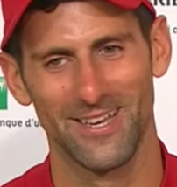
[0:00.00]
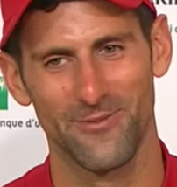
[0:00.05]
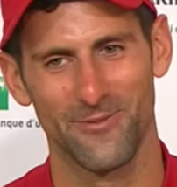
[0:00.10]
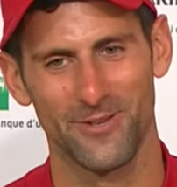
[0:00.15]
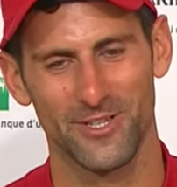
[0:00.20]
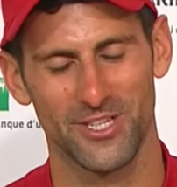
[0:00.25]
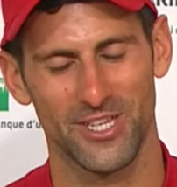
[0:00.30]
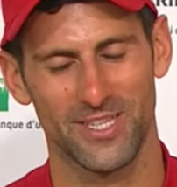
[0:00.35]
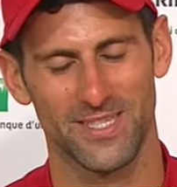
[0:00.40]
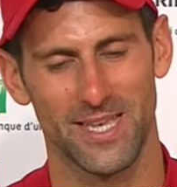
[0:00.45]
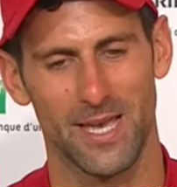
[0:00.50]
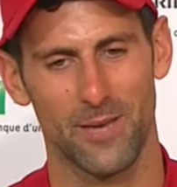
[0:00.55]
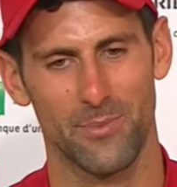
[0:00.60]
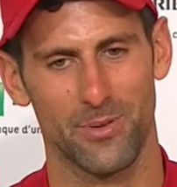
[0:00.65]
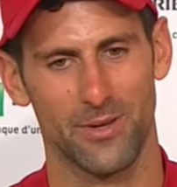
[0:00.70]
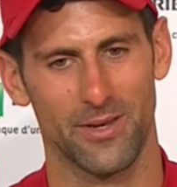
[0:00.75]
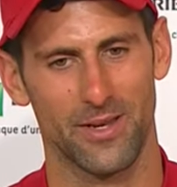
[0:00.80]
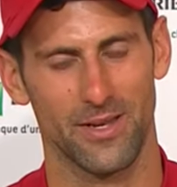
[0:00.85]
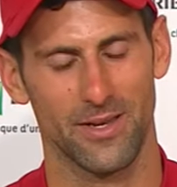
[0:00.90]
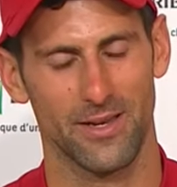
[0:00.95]
which has
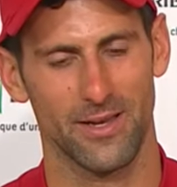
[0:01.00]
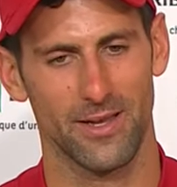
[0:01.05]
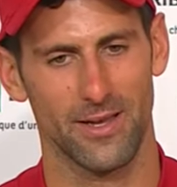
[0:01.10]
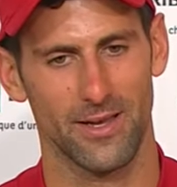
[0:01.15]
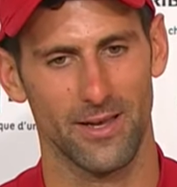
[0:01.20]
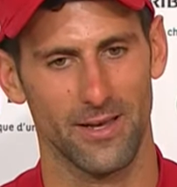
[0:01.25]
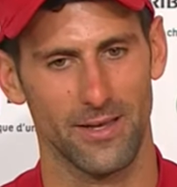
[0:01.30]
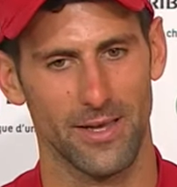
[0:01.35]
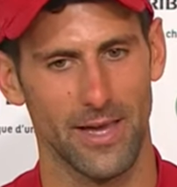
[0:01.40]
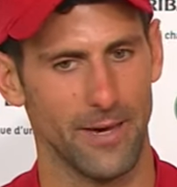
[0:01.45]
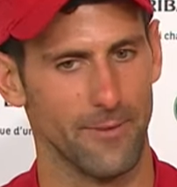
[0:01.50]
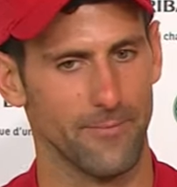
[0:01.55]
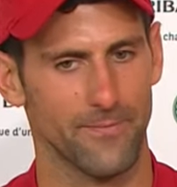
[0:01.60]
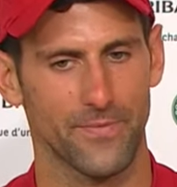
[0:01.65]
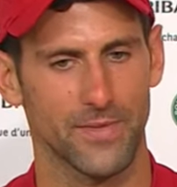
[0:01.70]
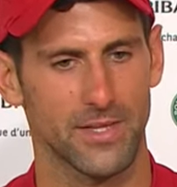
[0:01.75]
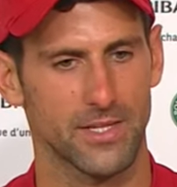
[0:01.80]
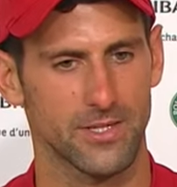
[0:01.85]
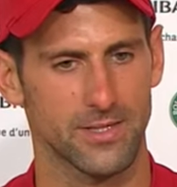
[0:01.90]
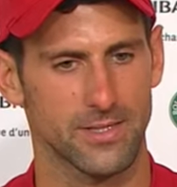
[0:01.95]
happened. And yeah,
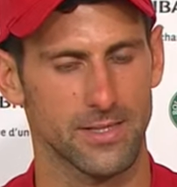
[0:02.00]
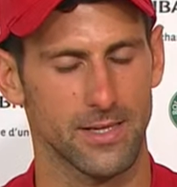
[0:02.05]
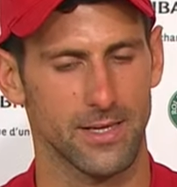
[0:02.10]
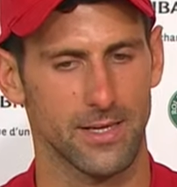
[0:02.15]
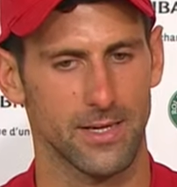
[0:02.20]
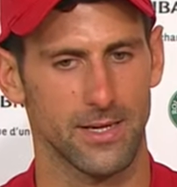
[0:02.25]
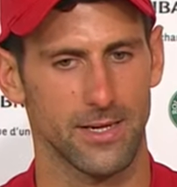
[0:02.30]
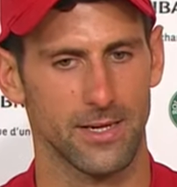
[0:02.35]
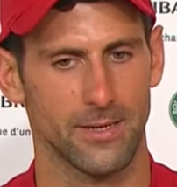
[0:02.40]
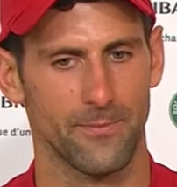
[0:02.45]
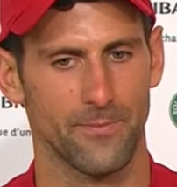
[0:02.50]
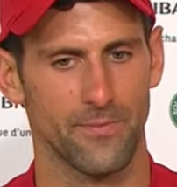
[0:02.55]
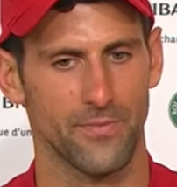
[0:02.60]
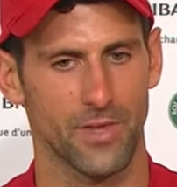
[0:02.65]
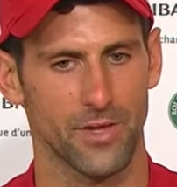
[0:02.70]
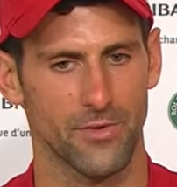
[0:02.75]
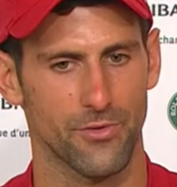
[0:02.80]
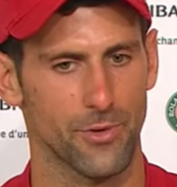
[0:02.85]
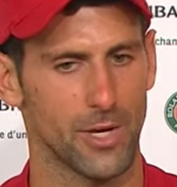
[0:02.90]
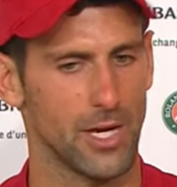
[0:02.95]
just a
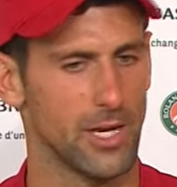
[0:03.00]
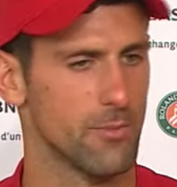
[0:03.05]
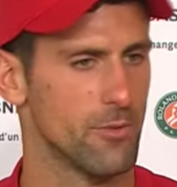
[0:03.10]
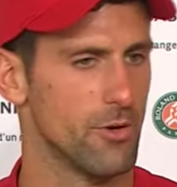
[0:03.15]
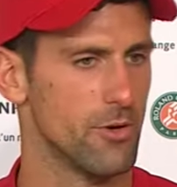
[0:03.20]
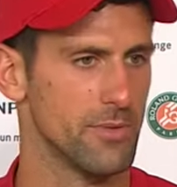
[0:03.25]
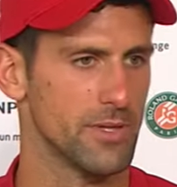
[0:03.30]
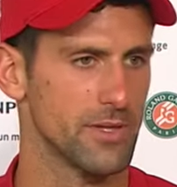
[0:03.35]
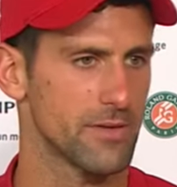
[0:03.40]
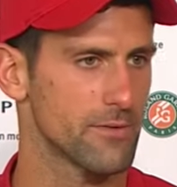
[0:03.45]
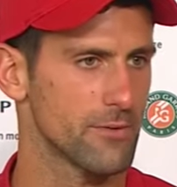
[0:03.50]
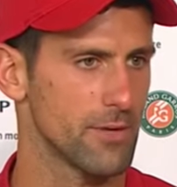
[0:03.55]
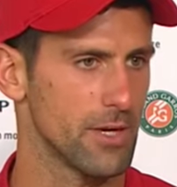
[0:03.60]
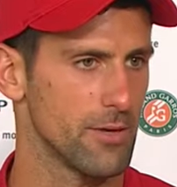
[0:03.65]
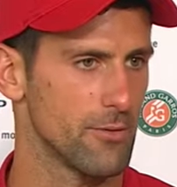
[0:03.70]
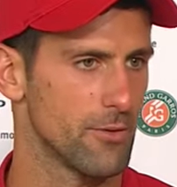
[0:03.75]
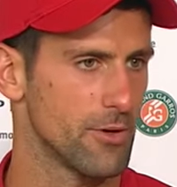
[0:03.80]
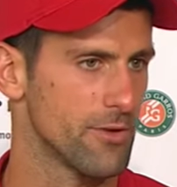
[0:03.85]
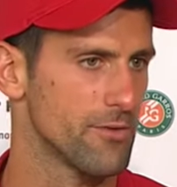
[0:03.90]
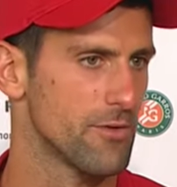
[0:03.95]
thrilling moment,
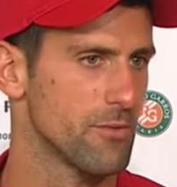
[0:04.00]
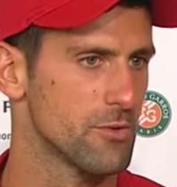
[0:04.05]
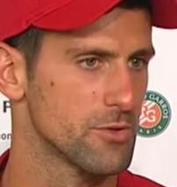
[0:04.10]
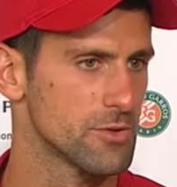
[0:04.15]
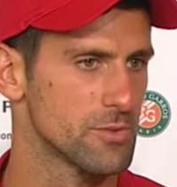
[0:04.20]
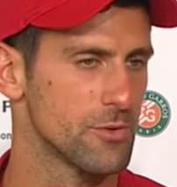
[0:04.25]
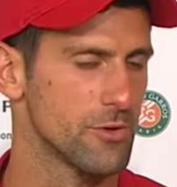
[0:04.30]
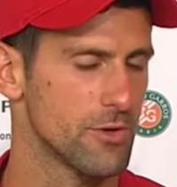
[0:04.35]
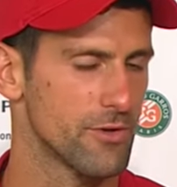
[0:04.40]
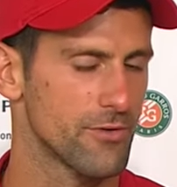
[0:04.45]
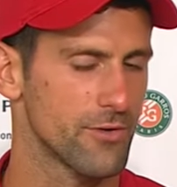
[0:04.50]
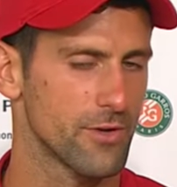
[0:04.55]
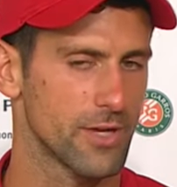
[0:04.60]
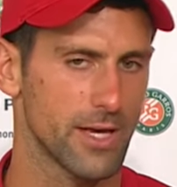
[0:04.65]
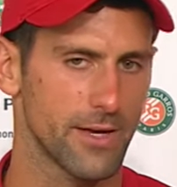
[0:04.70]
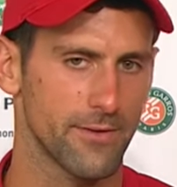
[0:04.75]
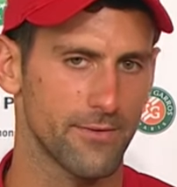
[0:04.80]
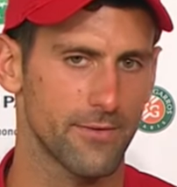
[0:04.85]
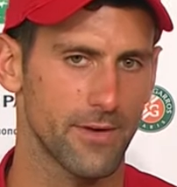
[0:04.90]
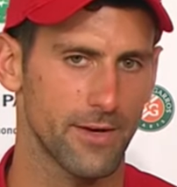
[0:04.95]
really one of the most beautiful
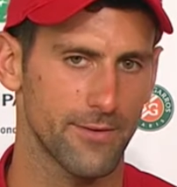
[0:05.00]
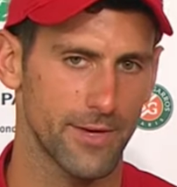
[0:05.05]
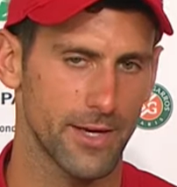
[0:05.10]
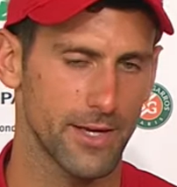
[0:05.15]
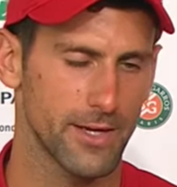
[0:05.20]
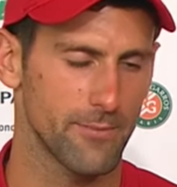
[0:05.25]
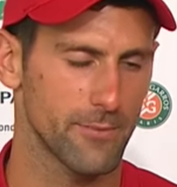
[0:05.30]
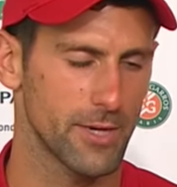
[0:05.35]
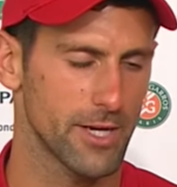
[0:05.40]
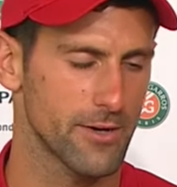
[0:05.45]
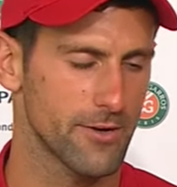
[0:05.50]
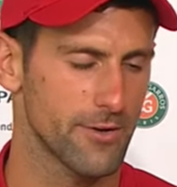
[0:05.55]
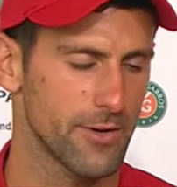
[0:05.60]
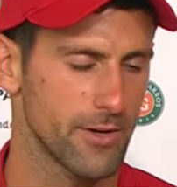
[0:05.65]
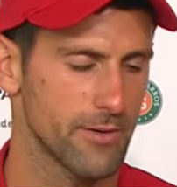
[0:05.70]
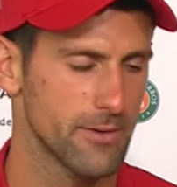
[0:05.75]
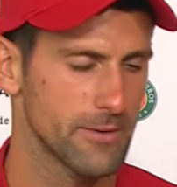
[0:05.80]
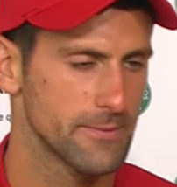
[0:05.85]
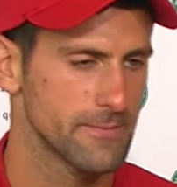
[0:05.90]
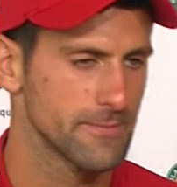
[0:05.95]
that I've had in my
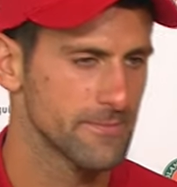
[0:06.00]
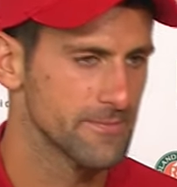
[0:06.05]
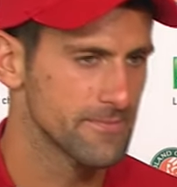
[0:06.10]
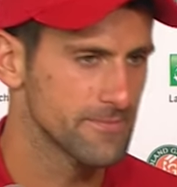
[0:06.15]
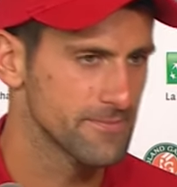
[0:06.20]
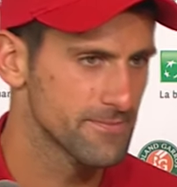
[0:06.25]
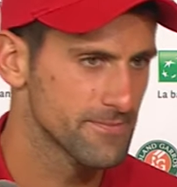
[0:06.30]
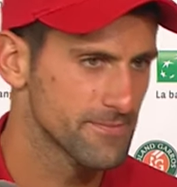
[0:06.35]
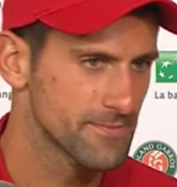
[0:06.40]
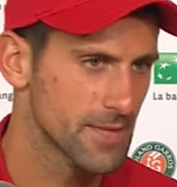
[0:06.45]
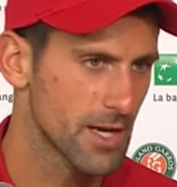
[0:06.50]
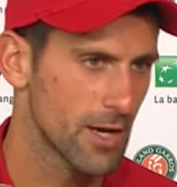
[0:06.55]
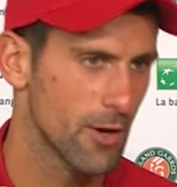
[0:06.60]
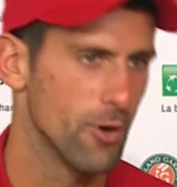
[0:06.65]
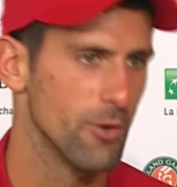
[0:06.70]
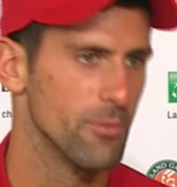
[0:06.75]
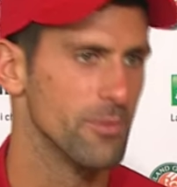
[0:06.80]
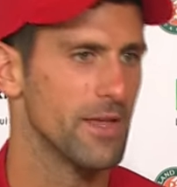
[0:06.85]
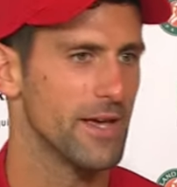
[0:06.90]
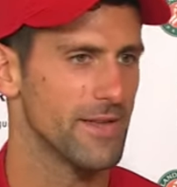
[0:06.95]
career. I
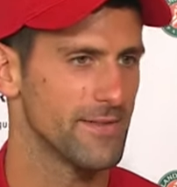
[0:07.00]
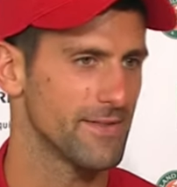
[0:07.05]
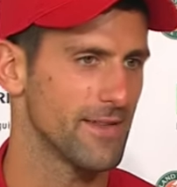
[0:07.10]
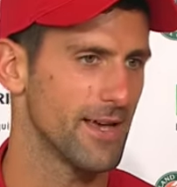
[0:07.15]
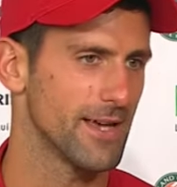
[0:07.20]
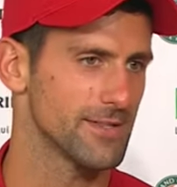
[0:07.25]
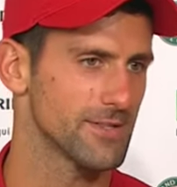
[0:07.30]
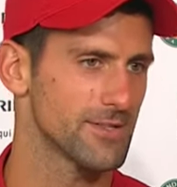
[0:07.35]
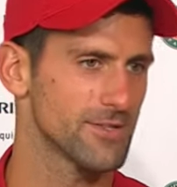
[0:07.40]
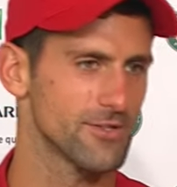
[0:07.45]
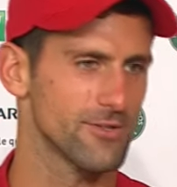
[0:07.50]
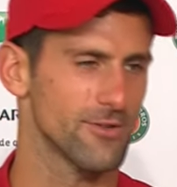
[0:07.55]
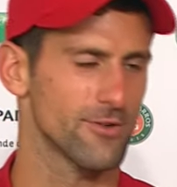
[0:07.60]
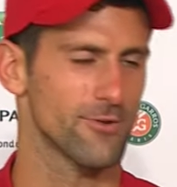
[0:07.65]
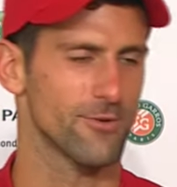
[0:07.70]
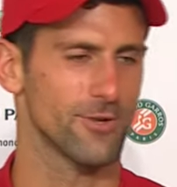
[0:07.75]
hope that answers your